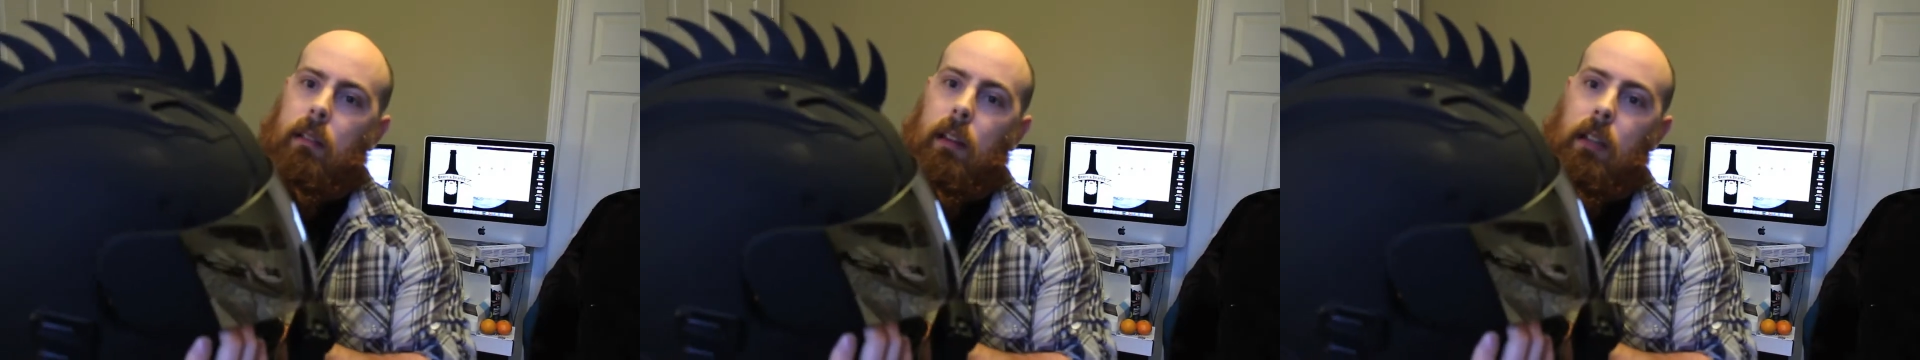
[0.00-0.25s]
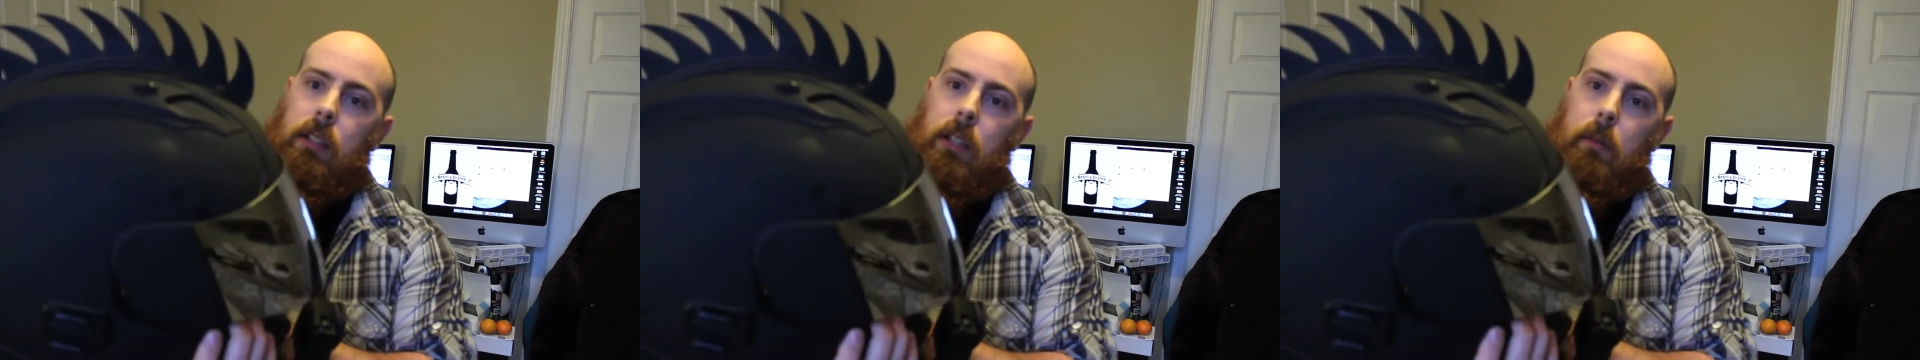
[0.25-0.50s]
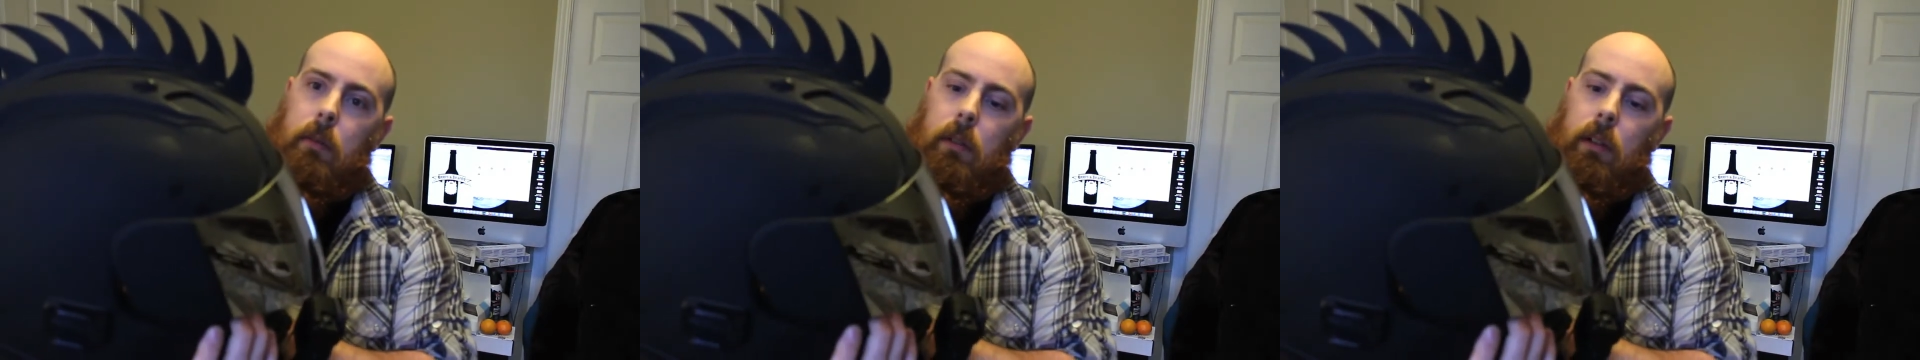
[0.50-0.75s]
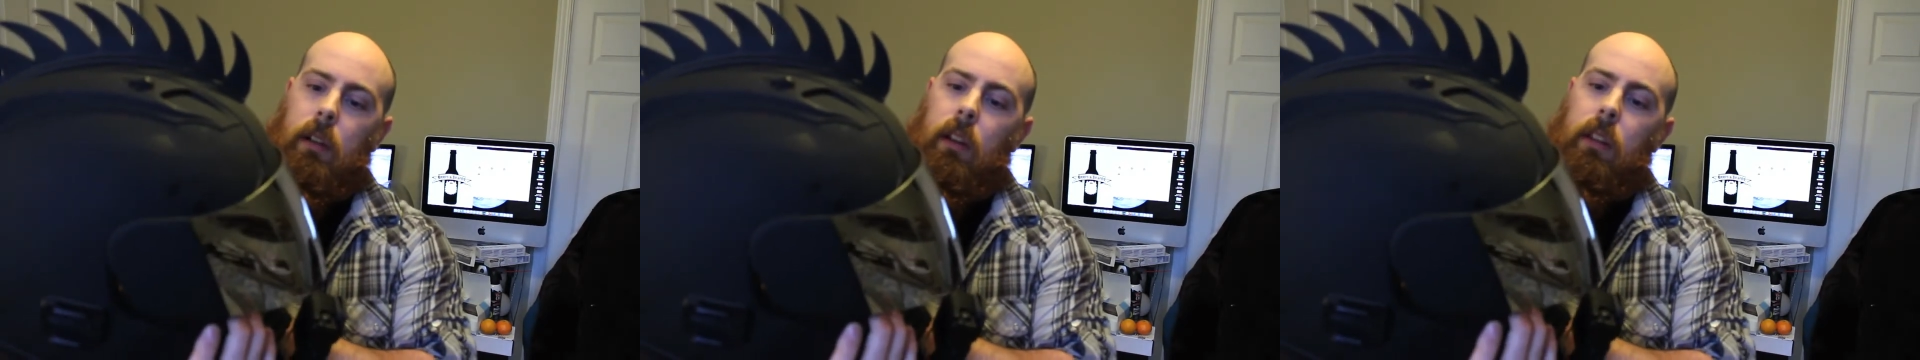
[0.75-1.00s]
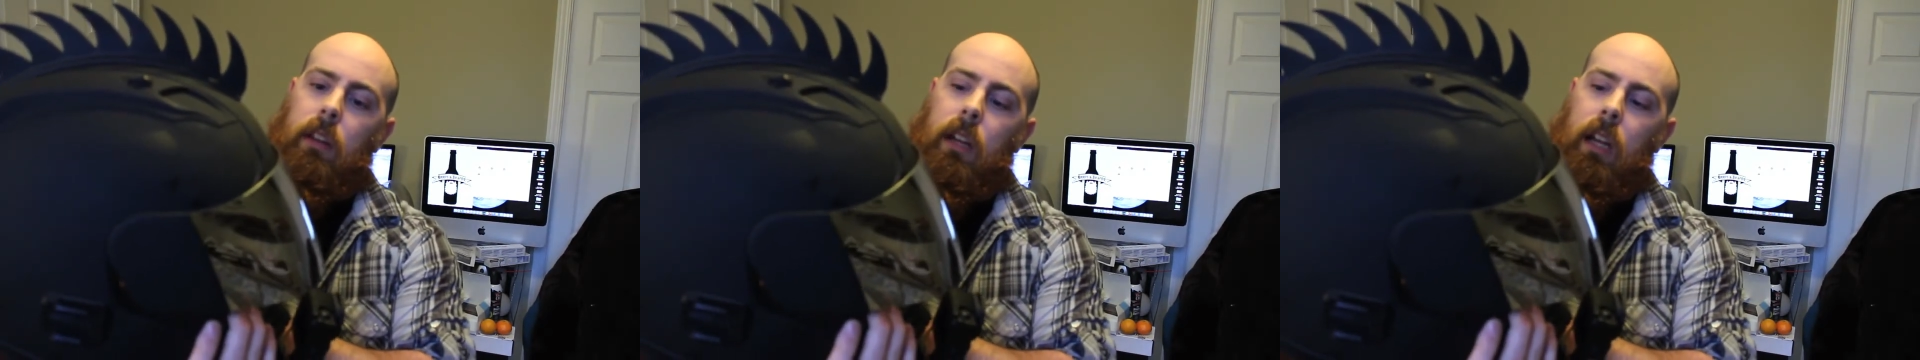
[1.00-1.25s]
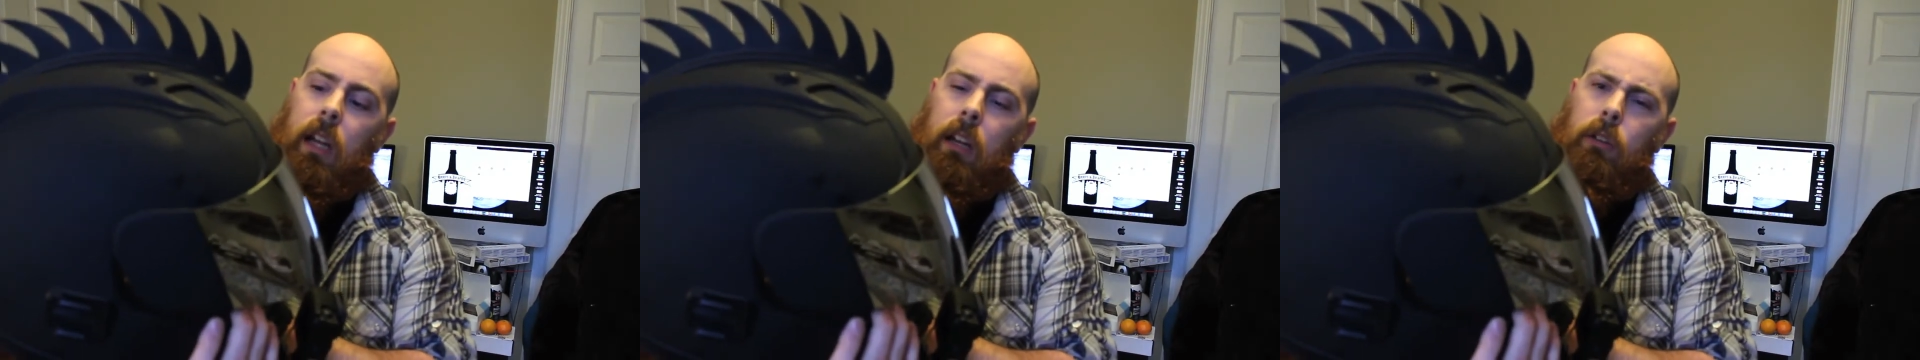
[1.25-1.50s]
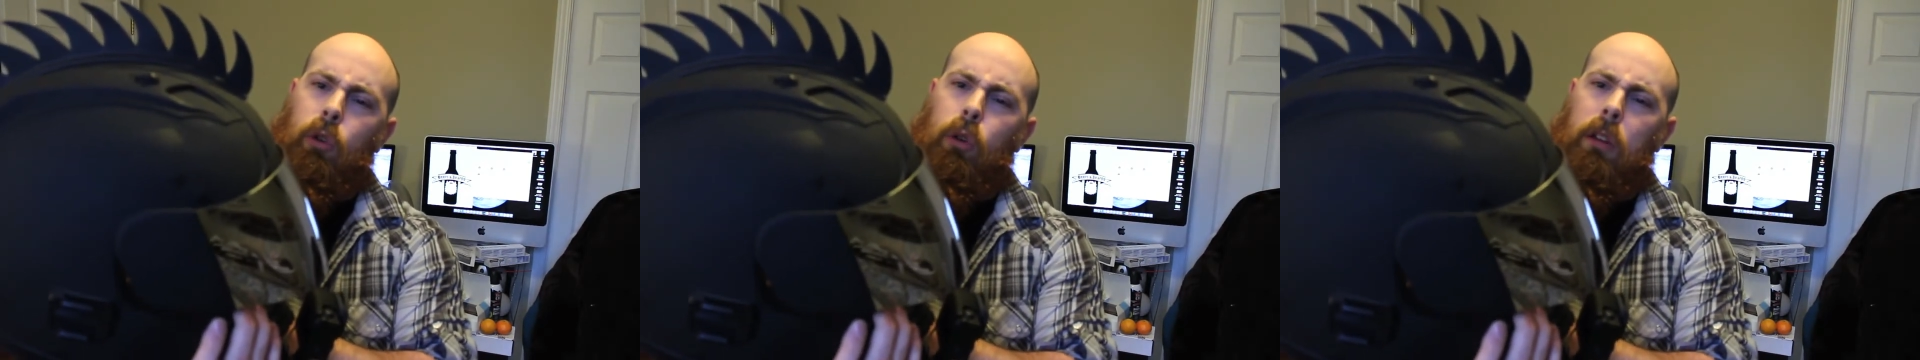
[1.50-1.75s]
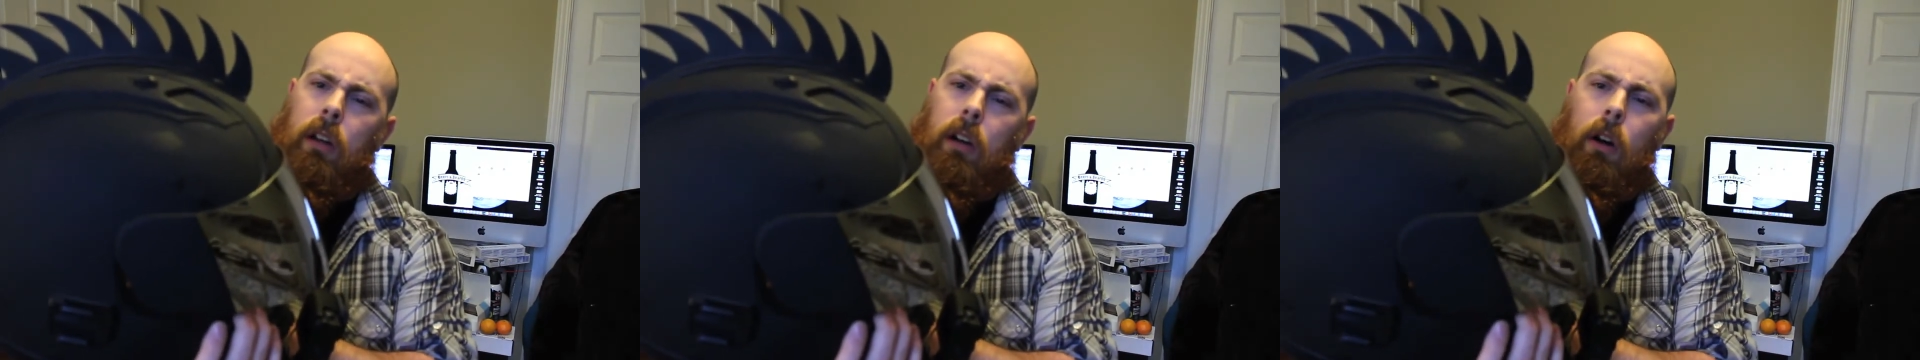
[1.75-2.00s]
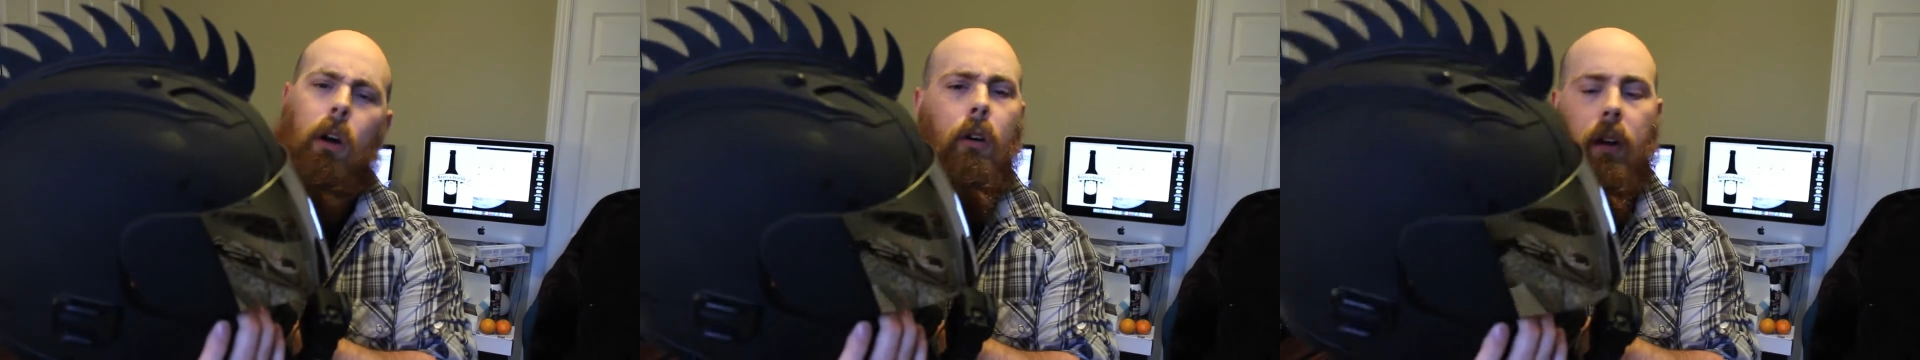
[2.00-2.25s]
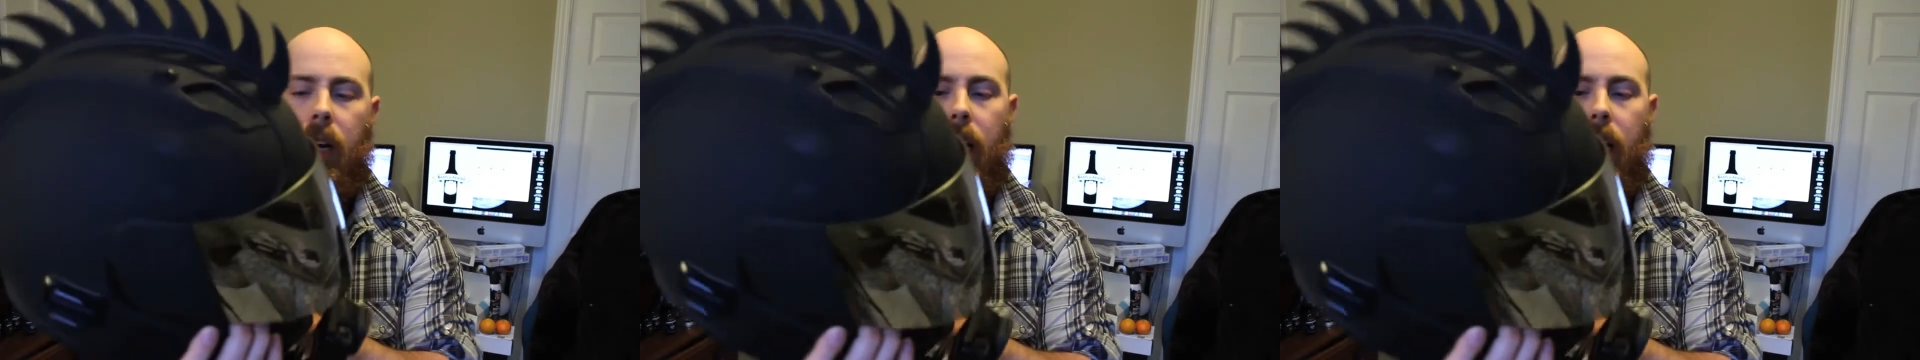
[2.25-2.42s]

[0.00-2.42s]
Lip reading: the cheaper of the two that are out right